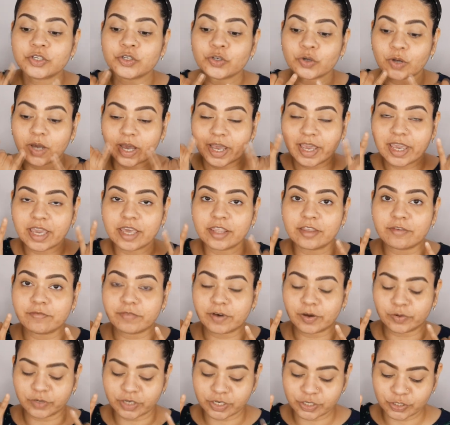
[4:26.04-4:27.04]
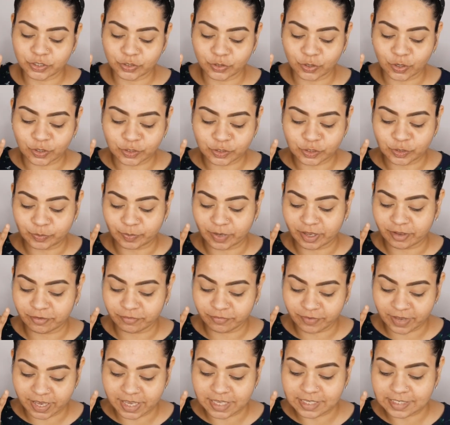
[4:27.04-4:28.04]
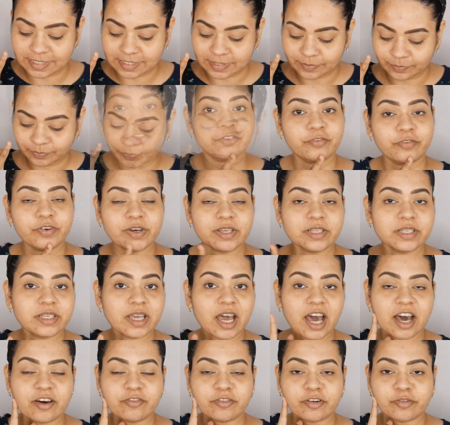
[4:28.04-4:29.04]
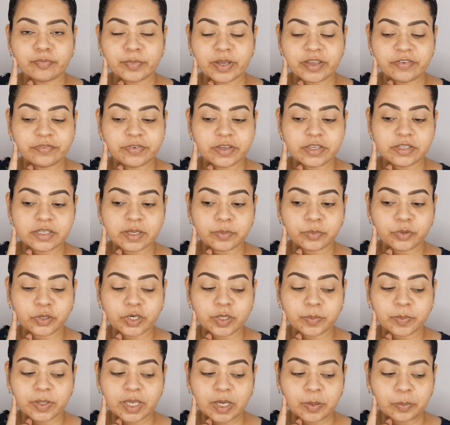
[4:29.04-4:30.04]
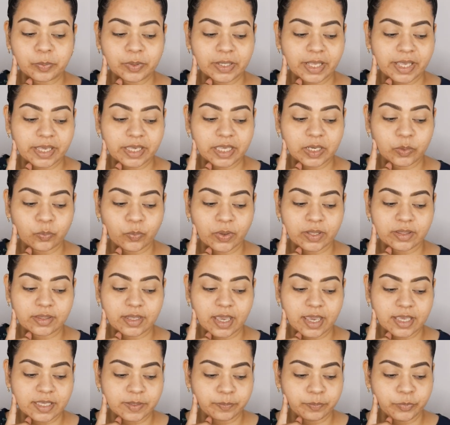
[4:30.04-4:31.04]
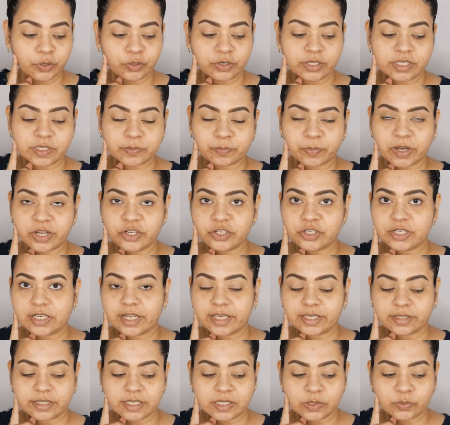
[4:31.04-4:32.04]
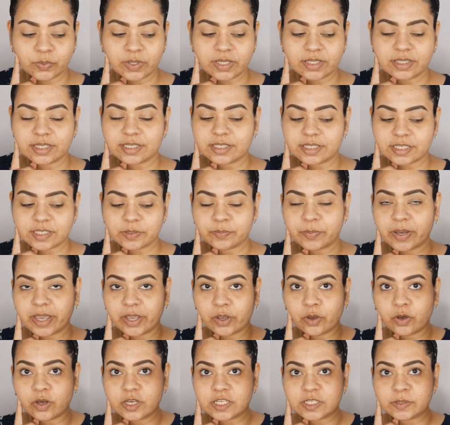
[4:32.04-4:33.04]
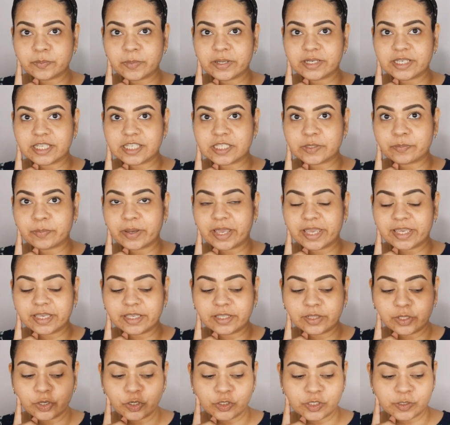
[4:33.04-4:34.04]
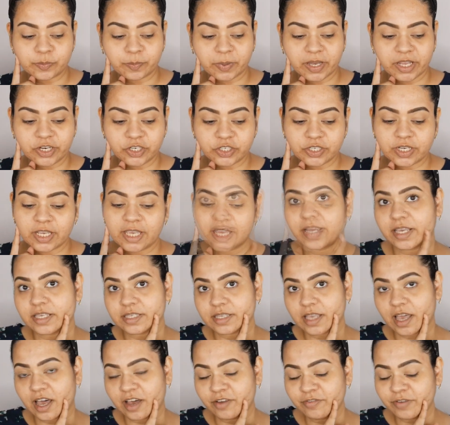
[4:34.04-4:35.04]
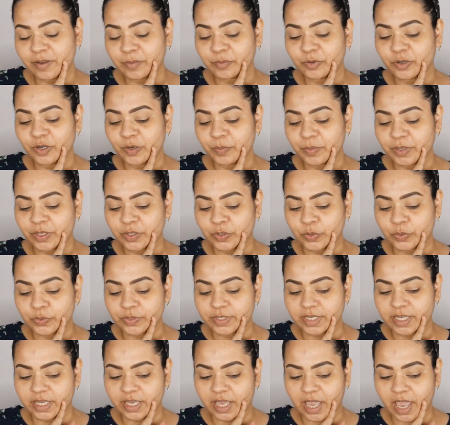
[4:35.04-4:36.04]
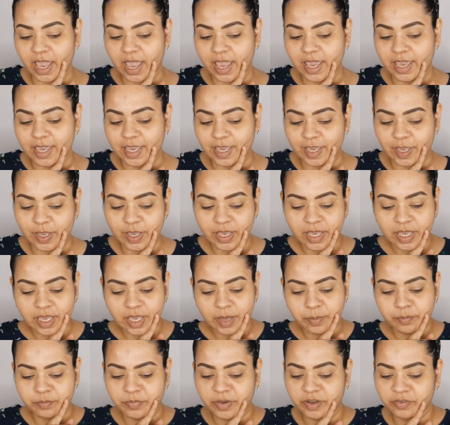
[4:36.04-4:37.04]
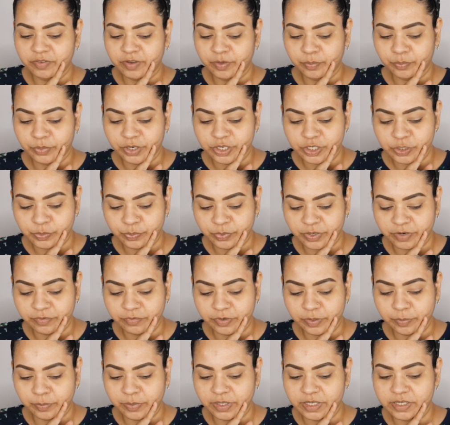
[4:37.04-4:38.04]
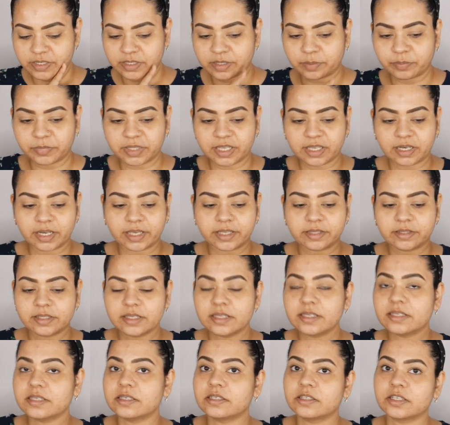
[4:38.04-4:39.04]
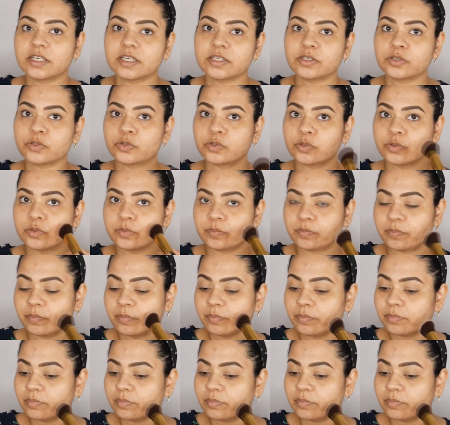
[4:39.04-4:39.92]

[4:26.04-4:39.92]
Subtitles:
trying the foundation onto my face. For the first half of my face, I'm going to be applying it with a beauty sponge like this one. This is by Cosmetics by Glow Sponge. The next half, I'm going to be using a buffing brush, preferably something like this, just to